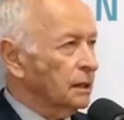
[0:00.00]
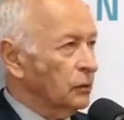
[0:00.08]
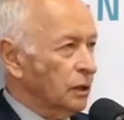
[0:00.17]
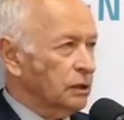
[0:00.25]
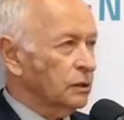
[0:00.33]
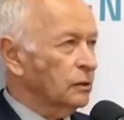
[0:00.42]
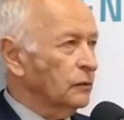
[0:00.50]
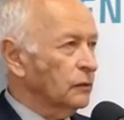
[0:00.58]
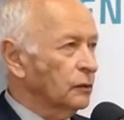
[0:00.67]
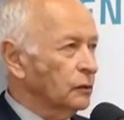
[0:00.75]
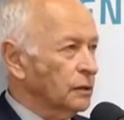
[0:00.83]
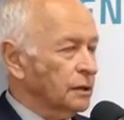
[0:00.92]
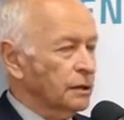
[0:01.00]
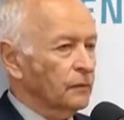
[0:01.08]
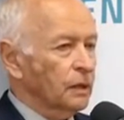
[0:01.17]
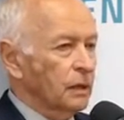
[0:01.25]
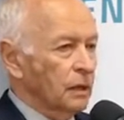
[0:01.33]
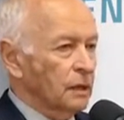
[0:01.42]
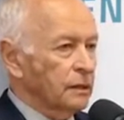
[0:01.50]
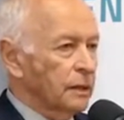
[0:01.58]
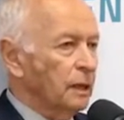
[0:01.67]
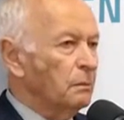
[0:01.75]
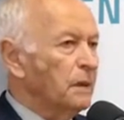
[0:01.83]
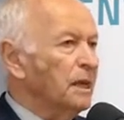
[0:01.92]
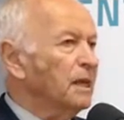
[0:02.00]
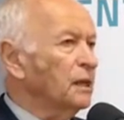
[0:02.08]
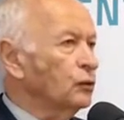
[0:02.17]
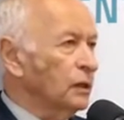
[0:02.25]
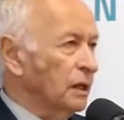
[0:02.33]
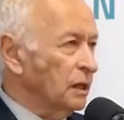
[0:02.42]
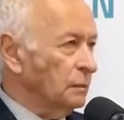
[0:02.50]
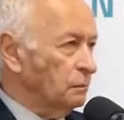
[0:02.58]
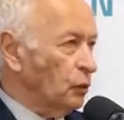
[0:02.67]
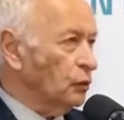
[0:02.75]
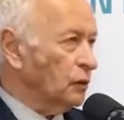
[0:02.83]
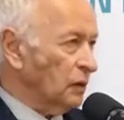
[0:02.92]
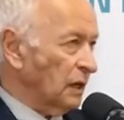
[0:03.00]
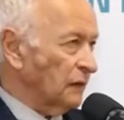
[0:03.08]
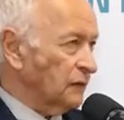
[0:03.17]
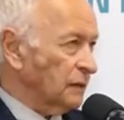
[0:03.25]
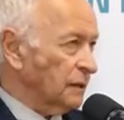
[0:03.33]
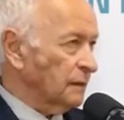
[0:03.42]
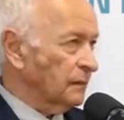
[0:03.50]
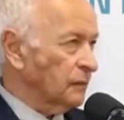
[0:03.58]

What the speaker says: question, of course. There are many today bone grafts.